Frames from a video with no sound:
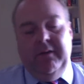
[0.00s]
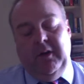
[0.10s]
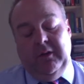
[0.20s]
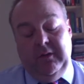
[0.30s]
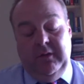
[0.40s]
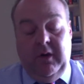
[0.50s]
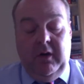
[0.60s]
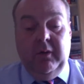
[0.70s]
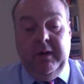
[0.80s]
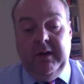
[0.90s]
not
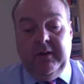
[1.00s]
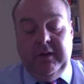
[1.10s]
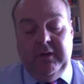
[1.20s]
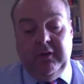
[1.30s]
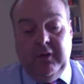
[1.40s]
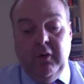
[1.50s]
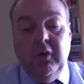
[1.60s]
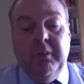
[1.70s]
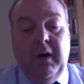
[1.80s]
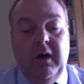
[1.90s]
only as a
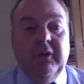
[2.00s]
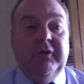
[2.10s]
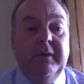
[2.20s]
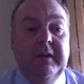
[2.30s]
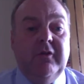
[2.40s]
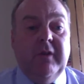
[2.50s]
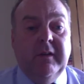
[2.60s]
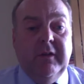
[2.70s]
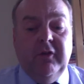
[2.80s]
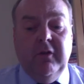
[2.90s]
school, but also in the
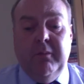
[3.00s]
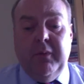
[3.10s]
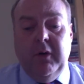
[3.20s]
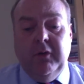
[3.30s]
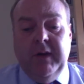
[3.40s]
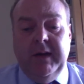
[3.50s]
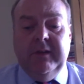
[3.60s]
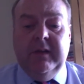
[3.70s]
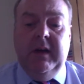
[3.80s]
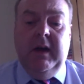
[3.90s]
transition
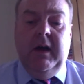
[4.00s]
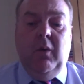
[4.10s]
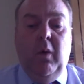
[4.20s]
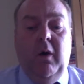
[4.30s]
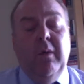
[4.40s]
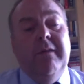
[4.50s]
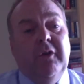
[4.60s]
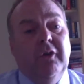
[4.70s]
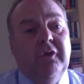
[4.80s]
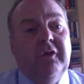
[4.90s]
process, what we've
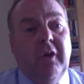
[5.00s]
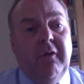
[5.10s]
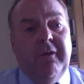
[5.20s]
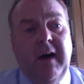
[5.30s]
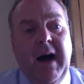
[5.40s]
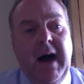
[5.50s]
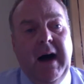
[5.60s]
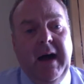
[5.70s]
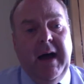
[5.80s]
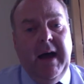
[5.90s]
done so
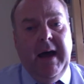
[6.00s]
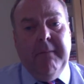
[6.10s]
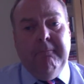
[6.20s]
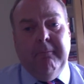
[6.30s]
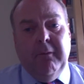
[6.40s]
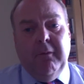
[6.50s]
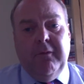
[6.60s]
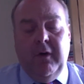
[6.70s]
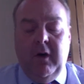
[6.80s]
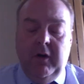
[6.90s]
far
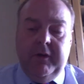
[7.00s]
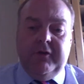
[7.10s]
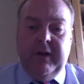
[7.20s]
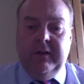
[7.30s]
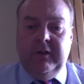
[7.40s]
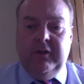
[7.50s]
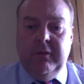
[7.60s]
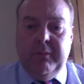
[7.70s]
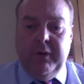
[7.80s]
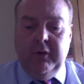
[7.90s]
for the
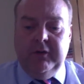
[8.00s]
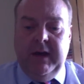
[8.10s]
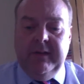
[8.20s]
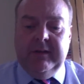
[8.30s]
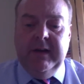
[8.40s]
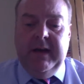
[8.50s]
transition process,